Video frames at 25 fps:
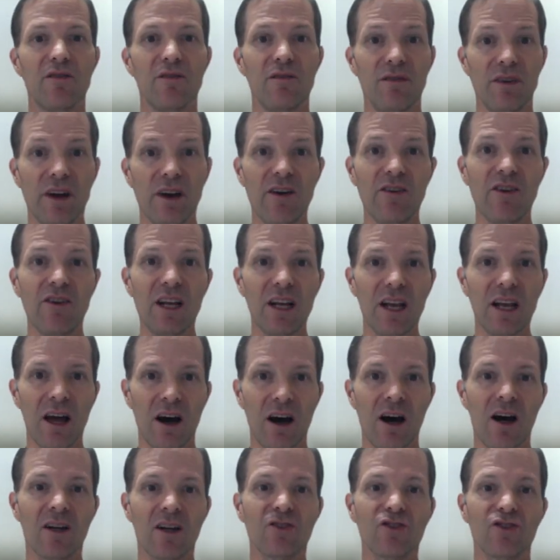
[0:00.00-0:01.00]
very
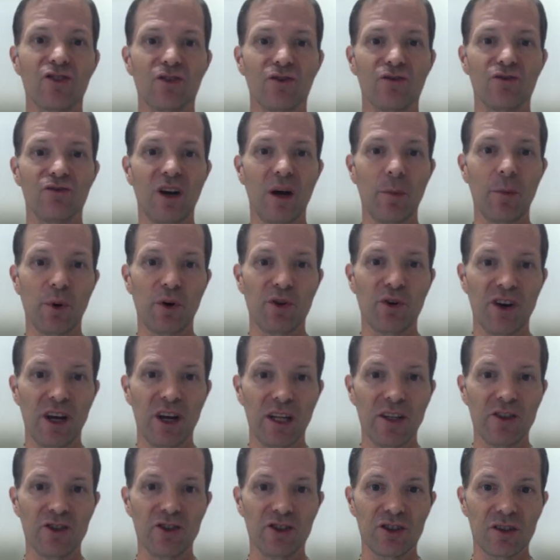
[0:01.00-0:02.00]
large
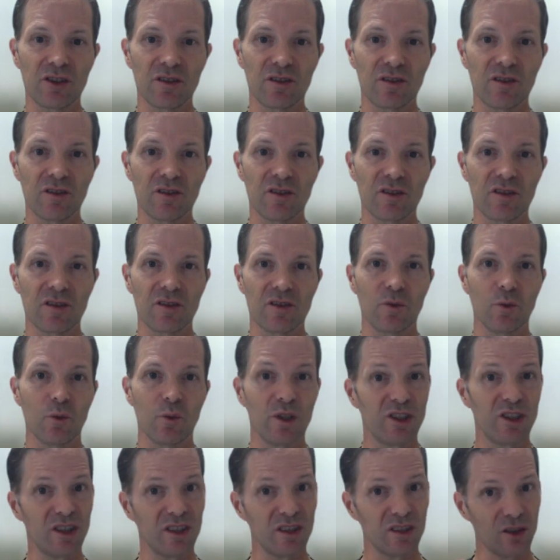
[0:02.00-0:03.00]
reparations,
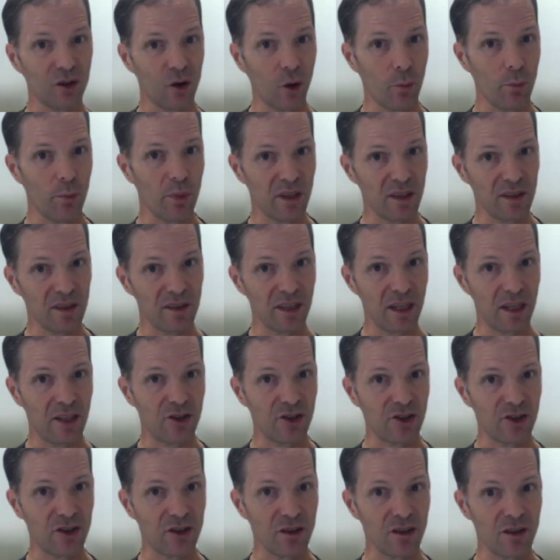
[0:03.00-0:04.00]
which is
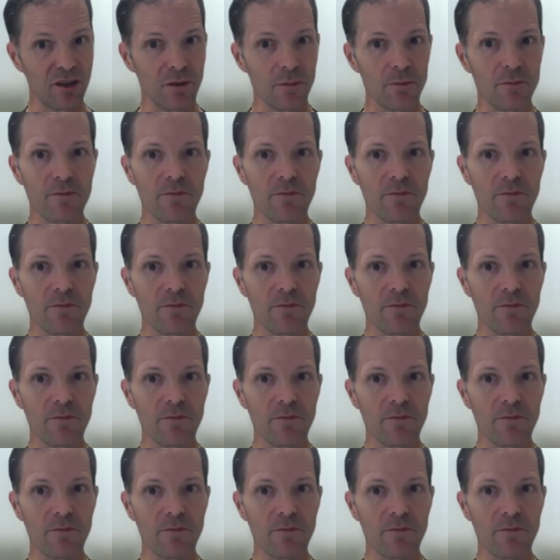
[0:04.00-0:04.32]
compensation,